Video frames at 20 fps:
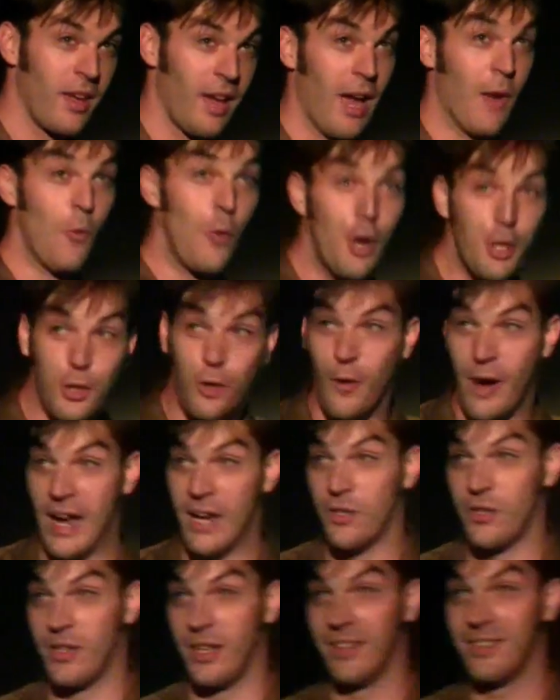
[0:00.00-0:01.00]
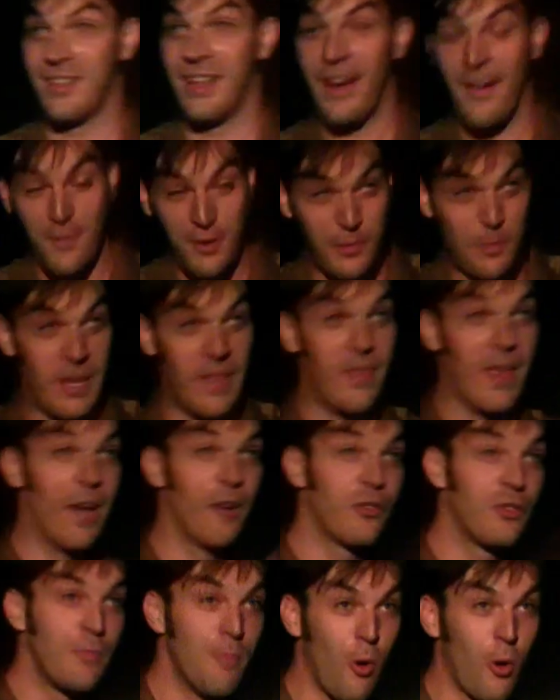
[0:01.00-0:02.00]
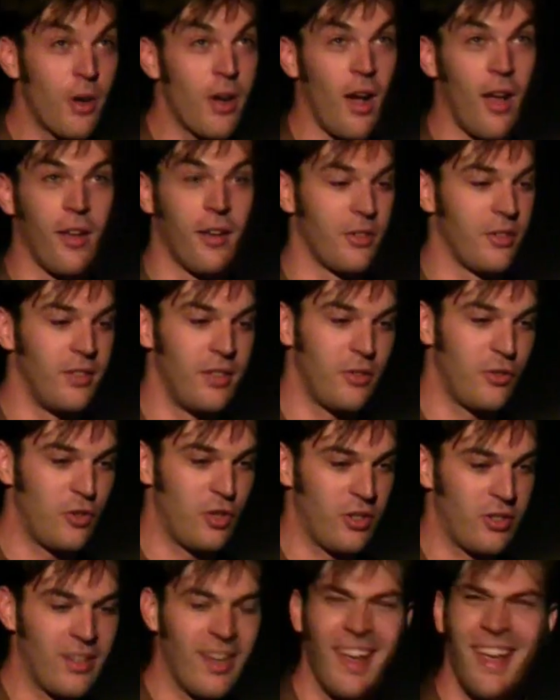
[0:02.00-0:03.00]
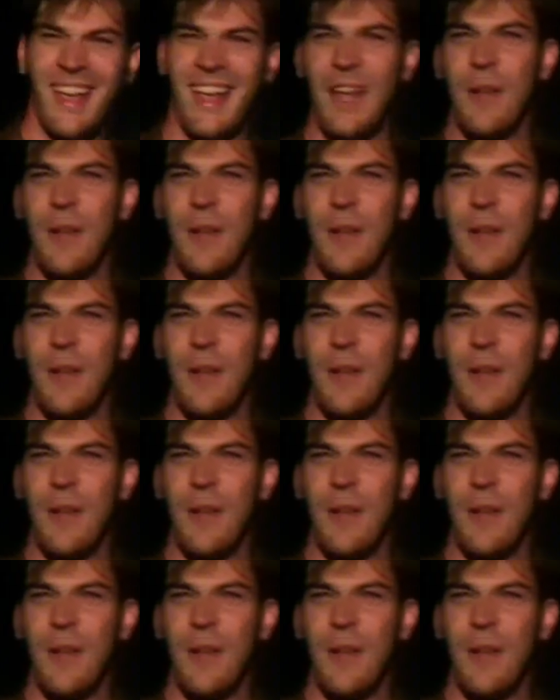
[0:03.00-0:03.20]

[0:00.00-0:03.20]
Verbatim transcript: I would crash things, and I'd have to spend $1,000 more, and this just,